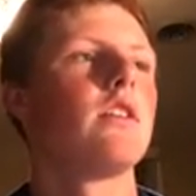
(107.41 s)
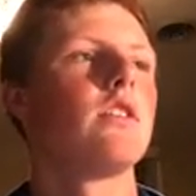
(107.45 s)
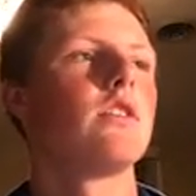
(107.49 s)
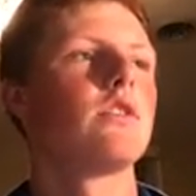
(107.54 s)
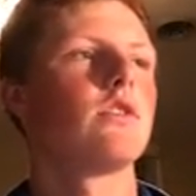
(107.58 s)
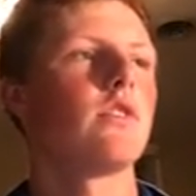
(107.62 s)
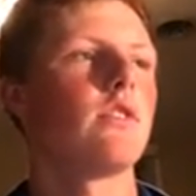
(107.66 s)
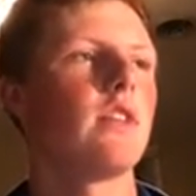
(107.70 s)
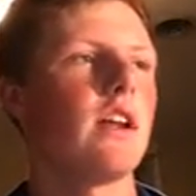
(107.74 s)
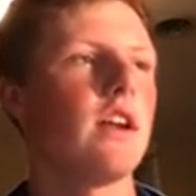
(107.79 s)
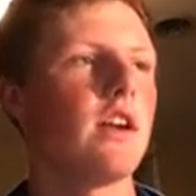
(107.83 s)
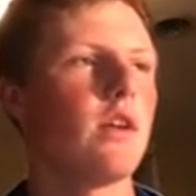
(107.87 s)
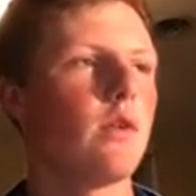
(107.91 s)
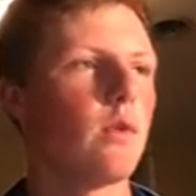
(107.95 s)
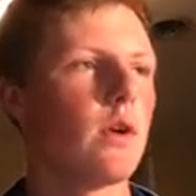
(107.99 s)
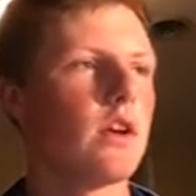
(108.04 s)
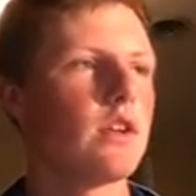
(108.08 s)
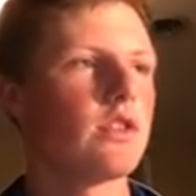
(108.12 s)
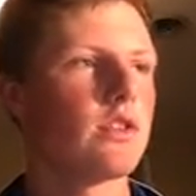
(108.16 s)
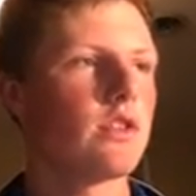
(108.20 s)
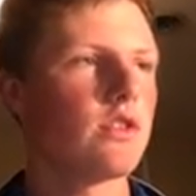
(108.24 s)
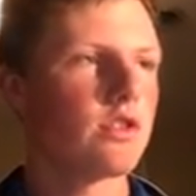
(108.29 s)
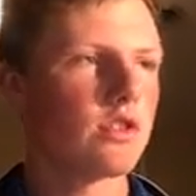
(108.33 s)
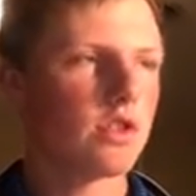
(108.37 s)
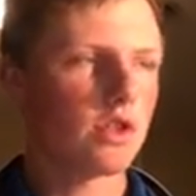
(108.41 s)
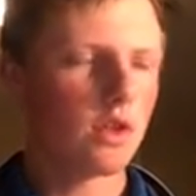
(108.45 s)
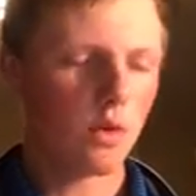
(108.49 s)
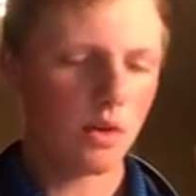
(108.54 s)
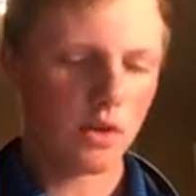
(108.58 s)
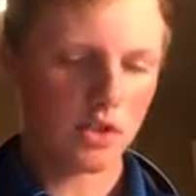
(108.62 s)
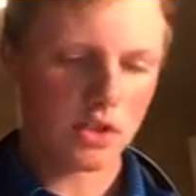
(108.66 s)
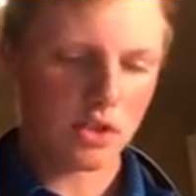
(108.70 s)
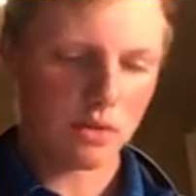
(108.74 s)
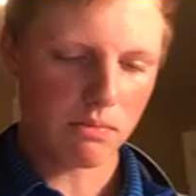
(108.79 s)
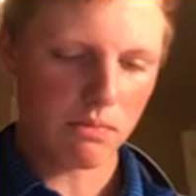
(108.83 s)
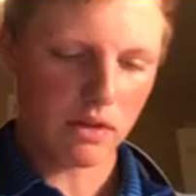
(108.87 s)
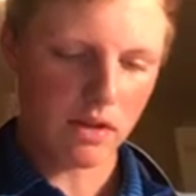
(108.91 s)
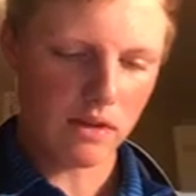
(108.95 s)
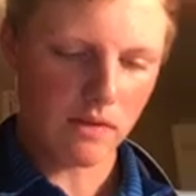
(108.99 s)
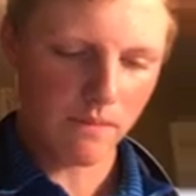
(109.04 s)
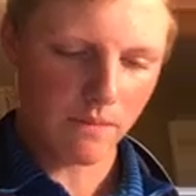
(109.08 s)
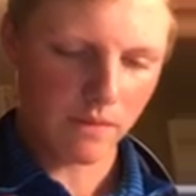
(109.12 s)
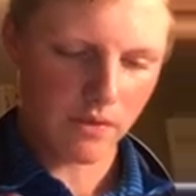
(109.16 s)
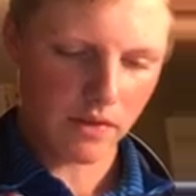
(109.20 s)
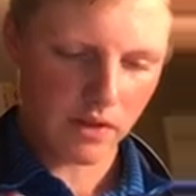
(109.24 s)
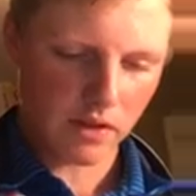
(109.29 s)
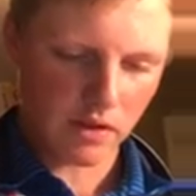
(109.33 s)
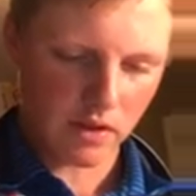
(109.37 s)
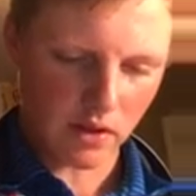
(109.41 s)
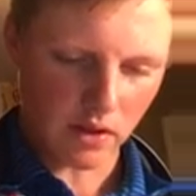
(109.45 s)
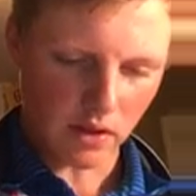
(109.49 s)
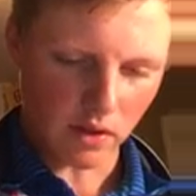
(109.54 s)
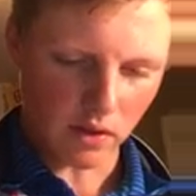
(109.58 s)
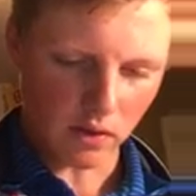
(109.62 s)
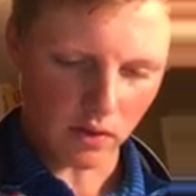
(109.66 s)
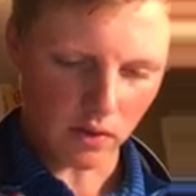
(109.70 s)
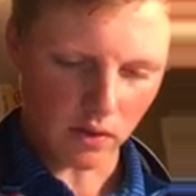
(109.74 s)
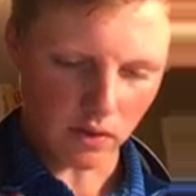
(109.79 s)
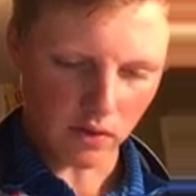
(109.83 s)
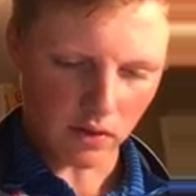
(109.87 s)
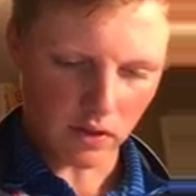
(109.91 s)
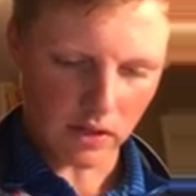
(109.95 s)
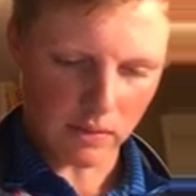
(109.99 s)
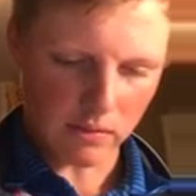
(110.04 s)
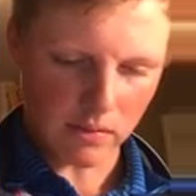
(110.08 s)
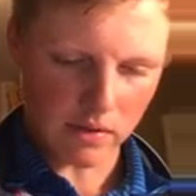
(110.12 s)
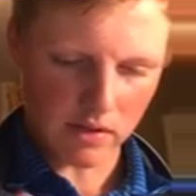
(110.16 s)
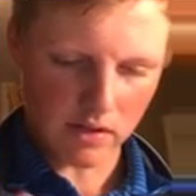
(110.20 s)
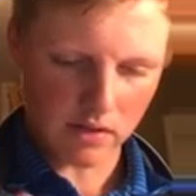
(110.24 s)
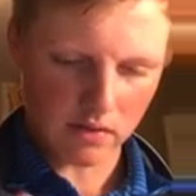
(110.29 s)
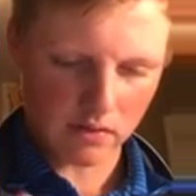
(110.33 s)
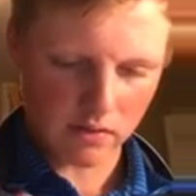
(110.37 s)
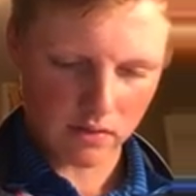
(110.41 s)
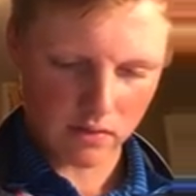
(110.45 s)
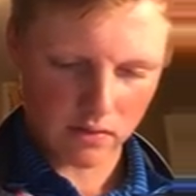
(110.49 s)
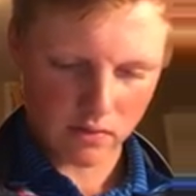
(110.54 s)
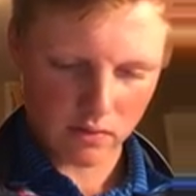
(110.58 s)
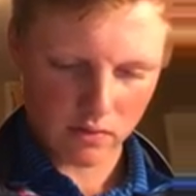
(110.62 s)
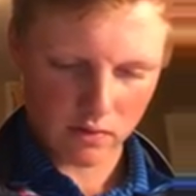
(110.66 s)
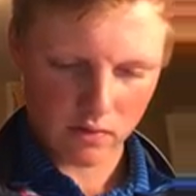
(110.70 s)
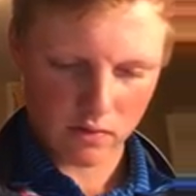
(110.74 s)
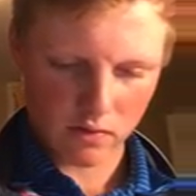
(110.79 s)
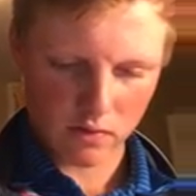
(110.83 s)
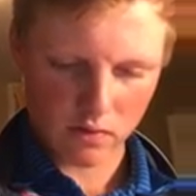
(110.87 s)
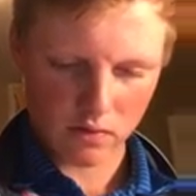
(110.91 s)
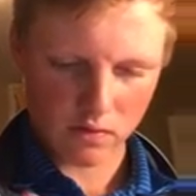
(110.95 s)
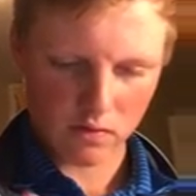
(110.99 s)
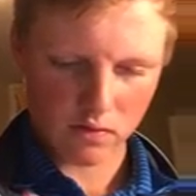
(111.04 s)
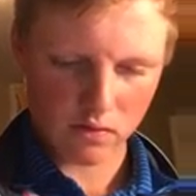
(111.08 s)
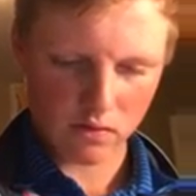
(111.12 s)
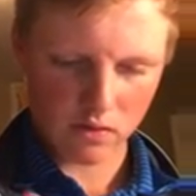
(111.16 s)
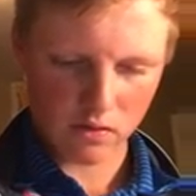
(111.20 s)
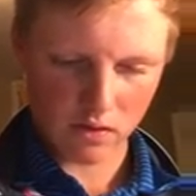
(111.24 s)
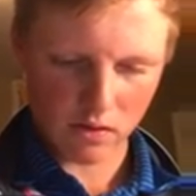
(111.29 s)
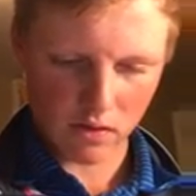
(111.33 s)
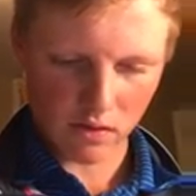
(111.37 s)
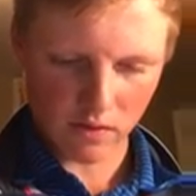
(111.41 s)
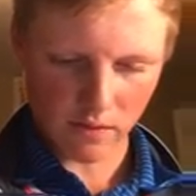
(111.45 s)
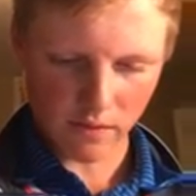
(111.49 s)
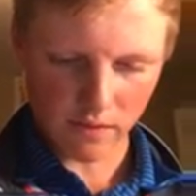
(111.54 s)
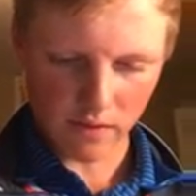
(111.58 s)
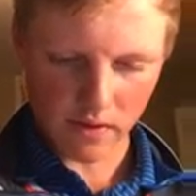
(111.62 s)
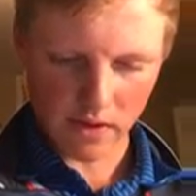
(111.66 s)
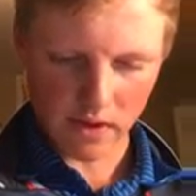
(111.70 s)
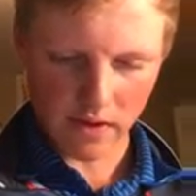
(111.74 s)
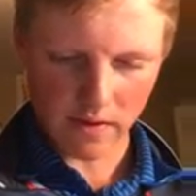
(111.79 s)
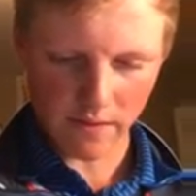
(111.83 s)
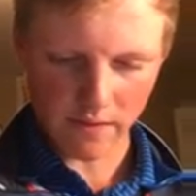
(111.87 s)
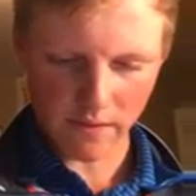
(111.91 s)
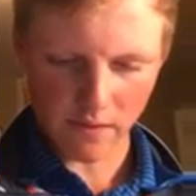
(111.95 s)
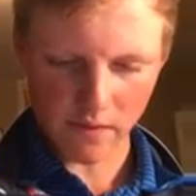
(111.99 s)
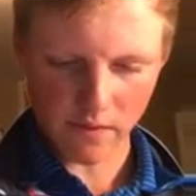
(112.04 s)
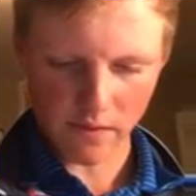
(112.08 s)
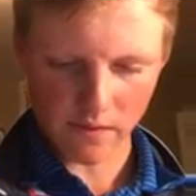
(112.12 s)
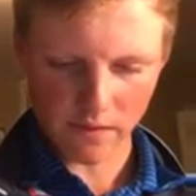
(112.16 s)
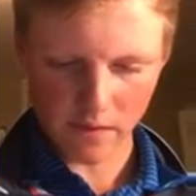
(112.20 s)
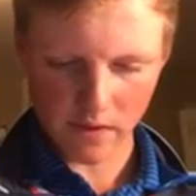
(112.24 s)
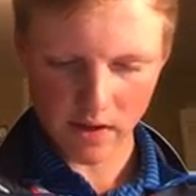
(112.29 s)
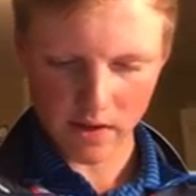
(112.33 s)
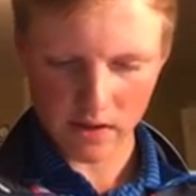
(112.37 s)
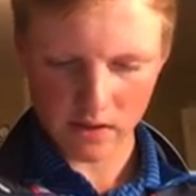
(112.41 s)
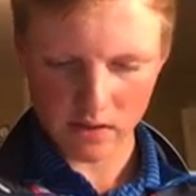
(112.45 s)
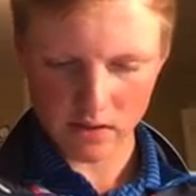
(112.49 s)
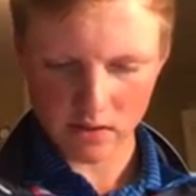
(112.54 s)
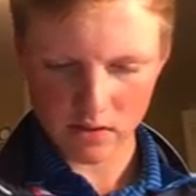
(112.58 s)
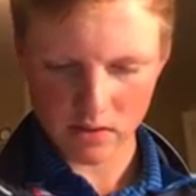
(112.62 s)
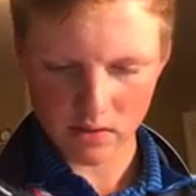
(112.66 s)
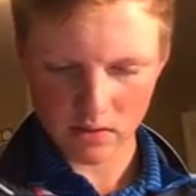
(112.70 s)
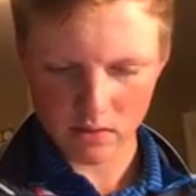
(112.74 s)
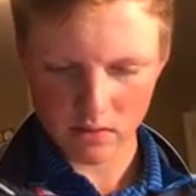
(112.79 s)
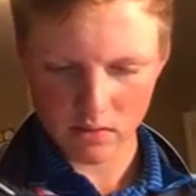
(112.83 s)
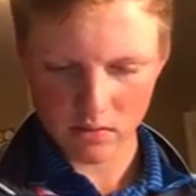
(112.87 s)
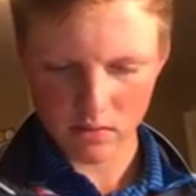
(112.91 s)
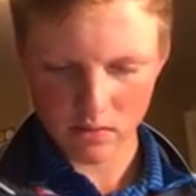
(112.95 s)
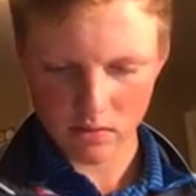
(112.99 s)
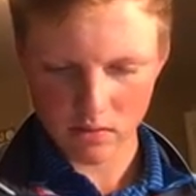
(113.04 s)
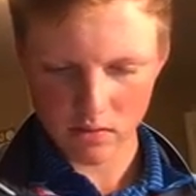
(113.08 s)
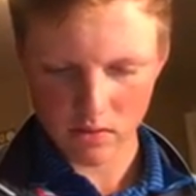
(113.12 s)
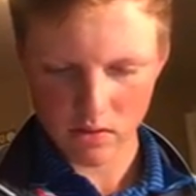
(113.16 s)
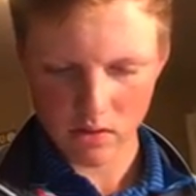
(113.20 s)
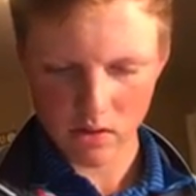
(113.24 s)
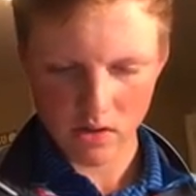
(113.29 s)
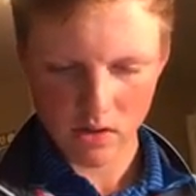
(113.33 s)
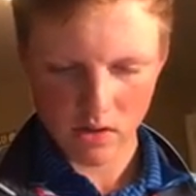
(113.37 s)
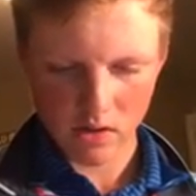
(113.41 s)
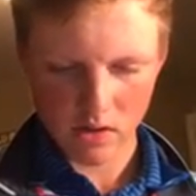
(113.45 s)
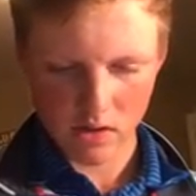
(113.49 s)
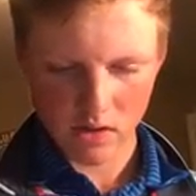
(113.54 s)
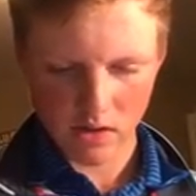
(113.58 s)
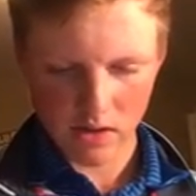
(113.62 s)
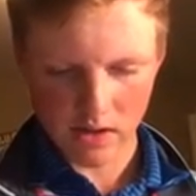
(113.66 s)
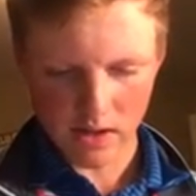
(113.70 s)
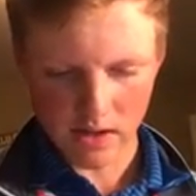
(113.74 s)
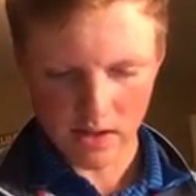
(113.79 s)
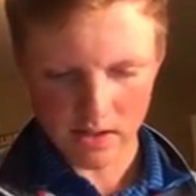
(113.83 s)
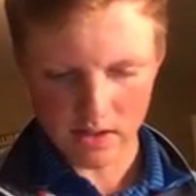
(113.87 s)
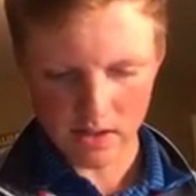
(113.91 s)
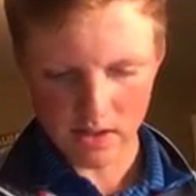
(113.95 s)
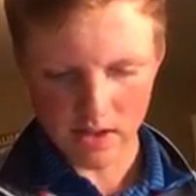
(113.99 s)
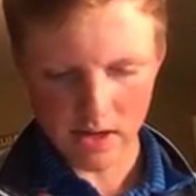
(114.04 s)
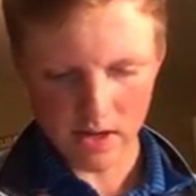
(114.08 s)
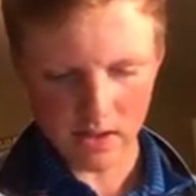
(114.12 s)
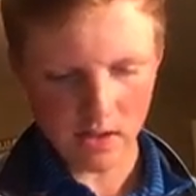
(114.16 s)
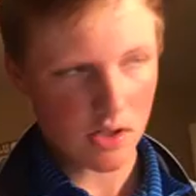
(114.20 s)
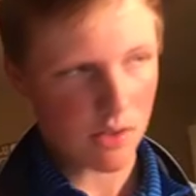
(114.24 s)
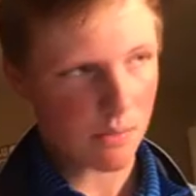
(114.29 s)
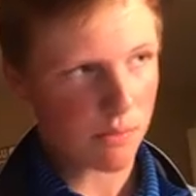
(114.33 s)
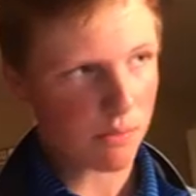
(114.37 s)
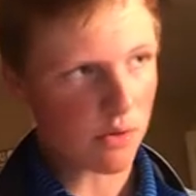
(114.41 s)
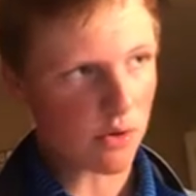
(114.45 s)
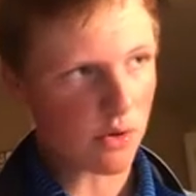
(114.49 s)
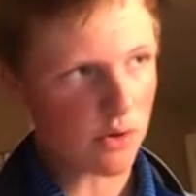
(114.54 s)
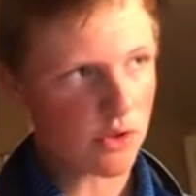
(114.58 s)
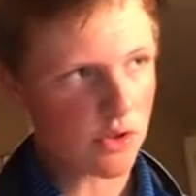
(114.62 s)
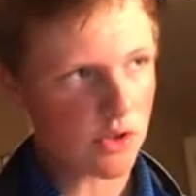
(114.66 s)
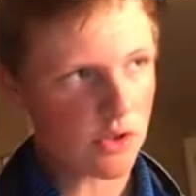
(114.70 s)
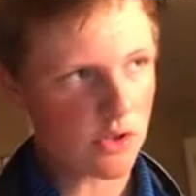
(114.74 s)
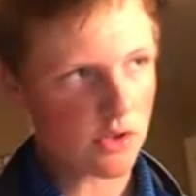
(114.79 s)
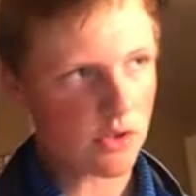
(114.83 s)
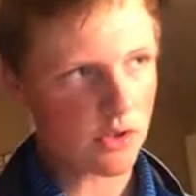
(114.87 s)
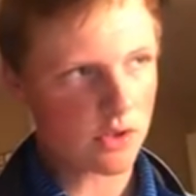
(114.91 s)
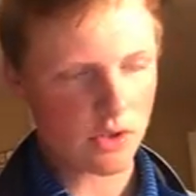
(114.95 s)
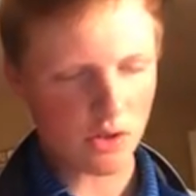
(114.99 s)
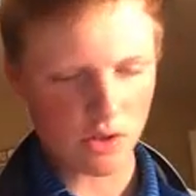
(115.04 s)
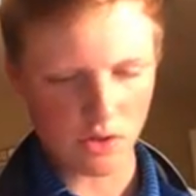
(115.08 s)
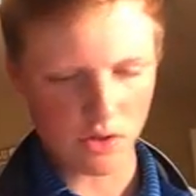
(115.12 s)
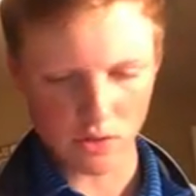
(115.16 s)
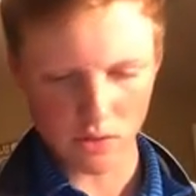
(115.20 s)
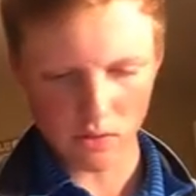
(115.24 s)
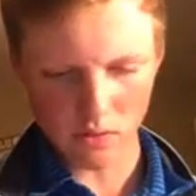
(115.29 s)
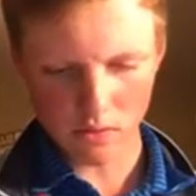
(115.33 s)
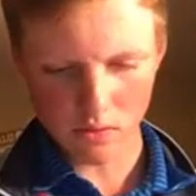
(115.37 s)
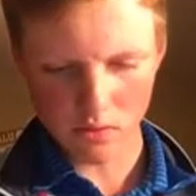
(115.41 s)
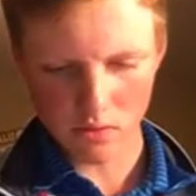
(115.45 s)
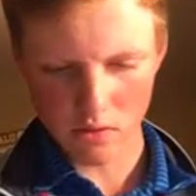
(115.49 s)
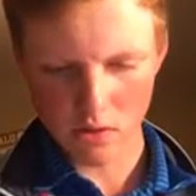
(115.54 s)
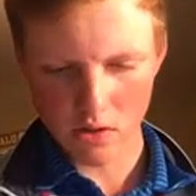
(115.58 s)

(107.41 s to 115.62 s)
So that equation is going to be the limit of f of x as x approaches 2